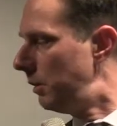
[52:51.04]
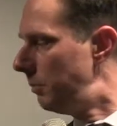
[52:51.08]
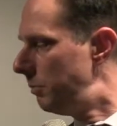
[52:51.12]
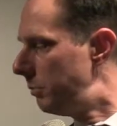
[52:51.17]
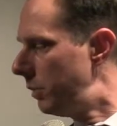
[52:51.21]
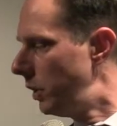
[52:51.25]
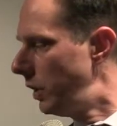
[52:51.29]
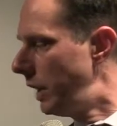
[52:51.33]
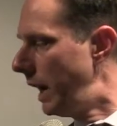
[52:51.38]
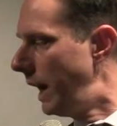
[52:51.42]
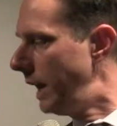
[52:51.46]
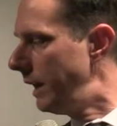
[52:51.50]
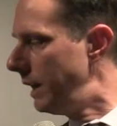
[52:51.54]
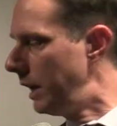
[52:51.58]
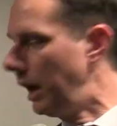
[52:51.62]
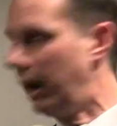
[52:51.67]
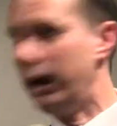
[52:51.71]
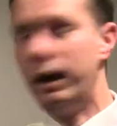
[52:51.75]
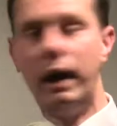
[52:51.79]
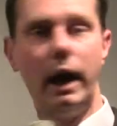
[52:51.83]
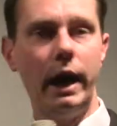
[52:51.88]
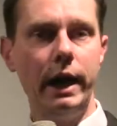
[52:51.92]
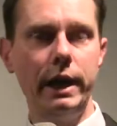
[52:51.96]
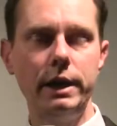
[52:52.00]
But
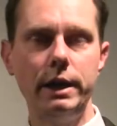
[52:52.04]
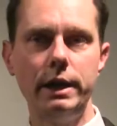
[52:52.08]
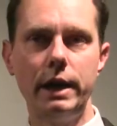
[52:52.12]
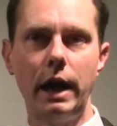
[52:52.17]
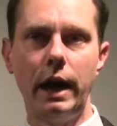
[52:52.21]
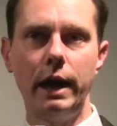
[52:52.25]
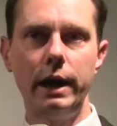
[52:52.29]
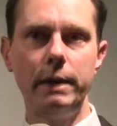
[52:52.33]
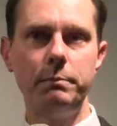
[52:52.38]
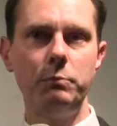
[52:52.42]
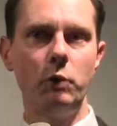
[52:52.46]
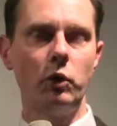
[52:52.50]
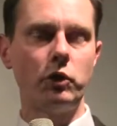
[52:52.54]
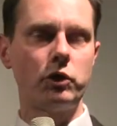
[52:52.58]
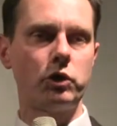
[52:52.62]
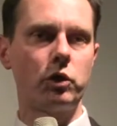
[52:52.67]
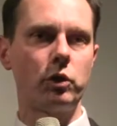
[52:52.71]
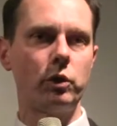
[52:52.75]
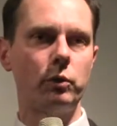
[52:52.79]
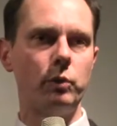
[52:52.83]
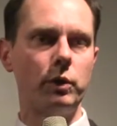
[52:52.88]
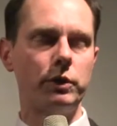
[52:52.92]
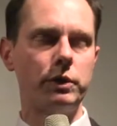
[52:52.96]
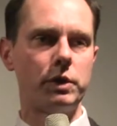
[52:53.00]
I'm not
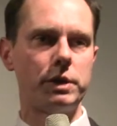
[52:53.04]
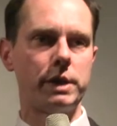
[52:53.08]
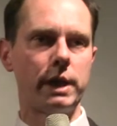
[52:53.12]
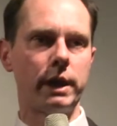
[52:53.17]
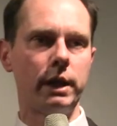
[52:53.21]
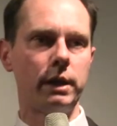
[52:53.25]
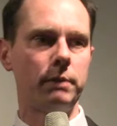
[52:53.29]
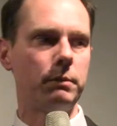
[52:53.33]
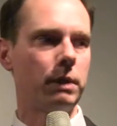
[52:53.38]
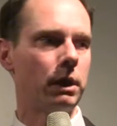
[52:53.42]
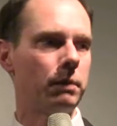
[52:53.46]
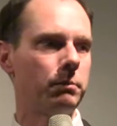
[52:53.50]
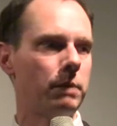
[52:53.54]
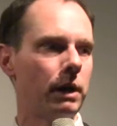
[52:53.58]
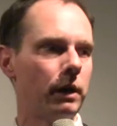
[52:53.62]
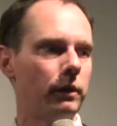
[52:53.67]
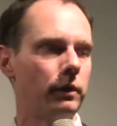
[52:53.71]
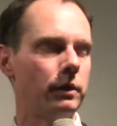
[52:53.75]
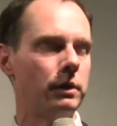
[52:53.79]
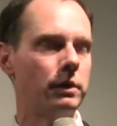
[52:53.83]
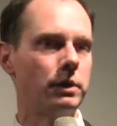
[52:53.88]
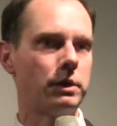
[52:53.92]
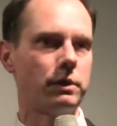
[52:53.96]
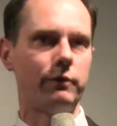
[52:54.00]
sure what to say
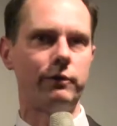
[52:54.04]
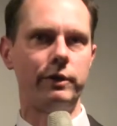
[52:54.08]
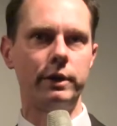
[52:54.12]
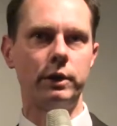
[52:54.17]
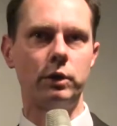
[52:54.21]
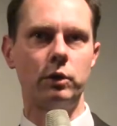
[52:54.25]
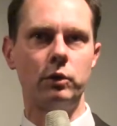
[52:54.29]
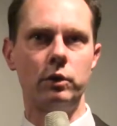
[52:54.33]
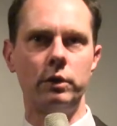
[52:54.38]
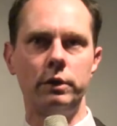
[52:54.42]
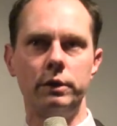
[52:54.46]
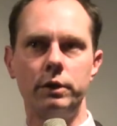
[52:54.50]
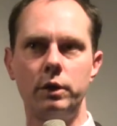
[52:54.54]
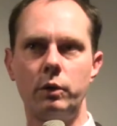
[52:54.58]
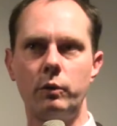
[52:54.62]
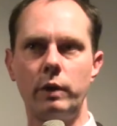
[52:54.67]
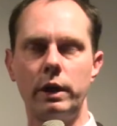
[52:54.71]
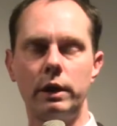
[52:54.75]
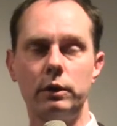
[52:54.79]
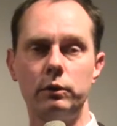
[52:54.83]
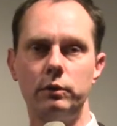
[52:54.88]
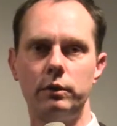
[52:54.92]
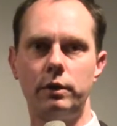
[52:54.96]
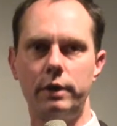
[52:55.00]
about this figure and
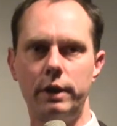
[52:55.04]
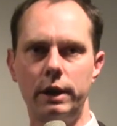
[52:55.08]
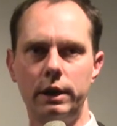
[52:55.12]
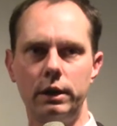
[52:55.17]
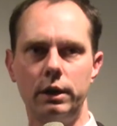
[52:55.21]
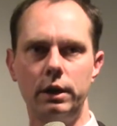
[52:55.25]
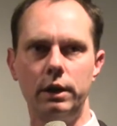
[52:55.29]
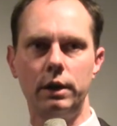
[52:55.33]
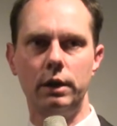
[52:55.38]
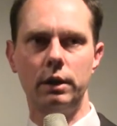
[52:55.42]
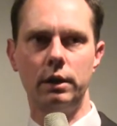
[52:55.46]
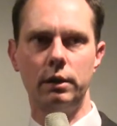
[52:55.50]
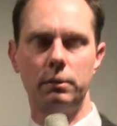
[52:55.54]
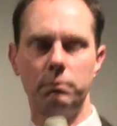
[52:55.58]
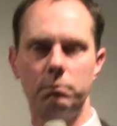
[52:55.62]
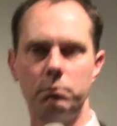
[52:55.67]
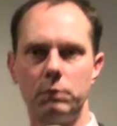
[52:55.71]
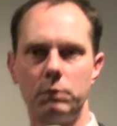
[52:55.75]
ground thing here.